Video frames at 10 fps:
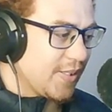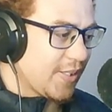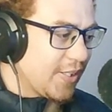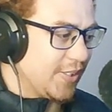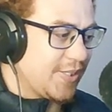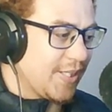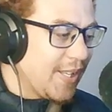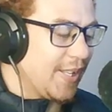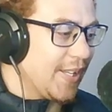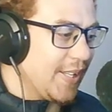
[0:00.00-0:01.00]
Because
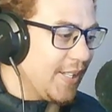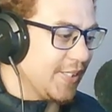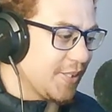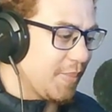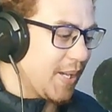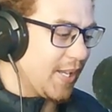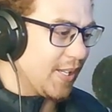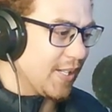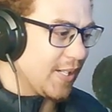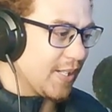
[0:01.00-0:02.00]
Helena's a
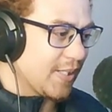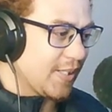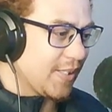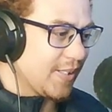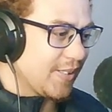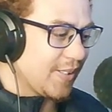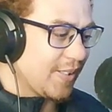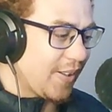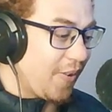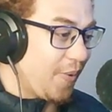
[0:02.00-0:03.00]
maniac.
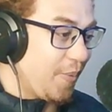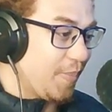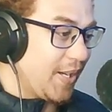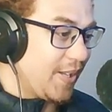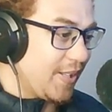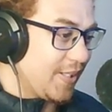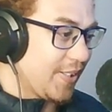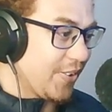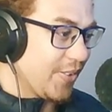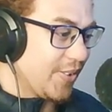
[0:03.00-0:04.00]
Oh man,
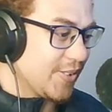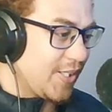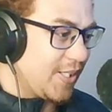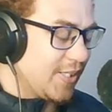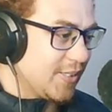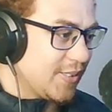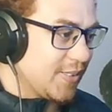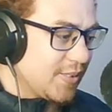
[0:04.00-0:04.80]
look at those eyes.